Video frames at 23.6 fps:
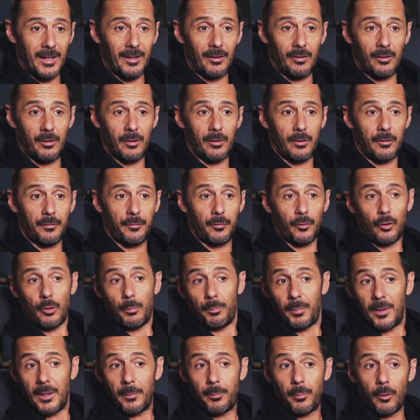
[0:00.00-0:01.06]
And uh, for the
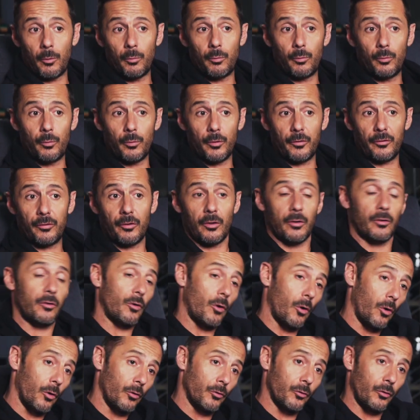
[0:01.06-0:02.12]
people who wasn't
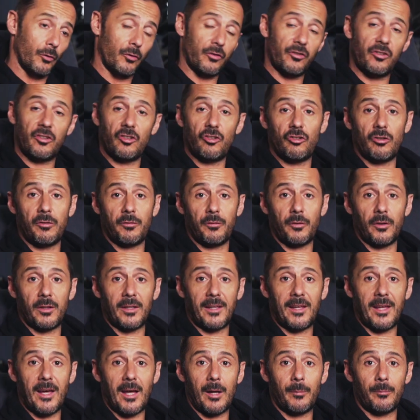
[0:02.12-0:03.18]
on those C G
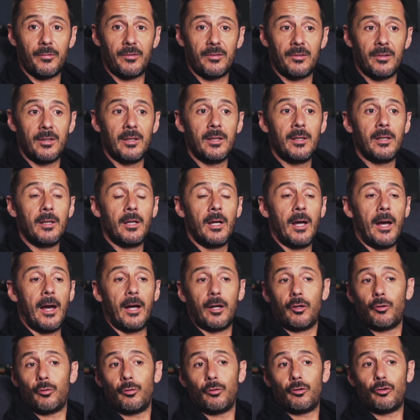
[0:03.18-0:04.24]
Fun Camps,
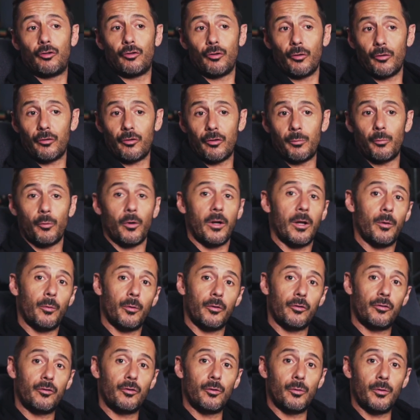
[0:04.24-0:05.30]
I could show them what I
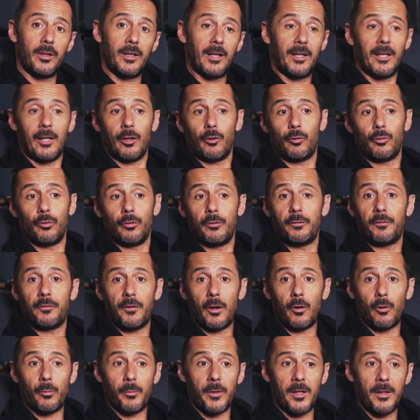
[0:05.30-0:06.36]
was doing, and they could
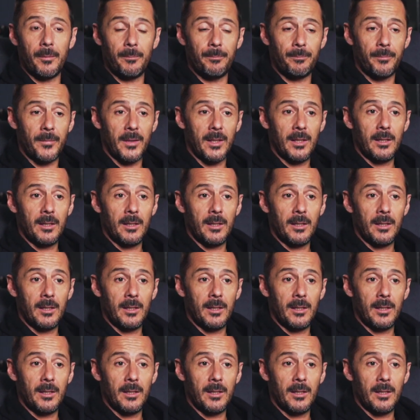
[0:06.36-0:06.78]
follow me.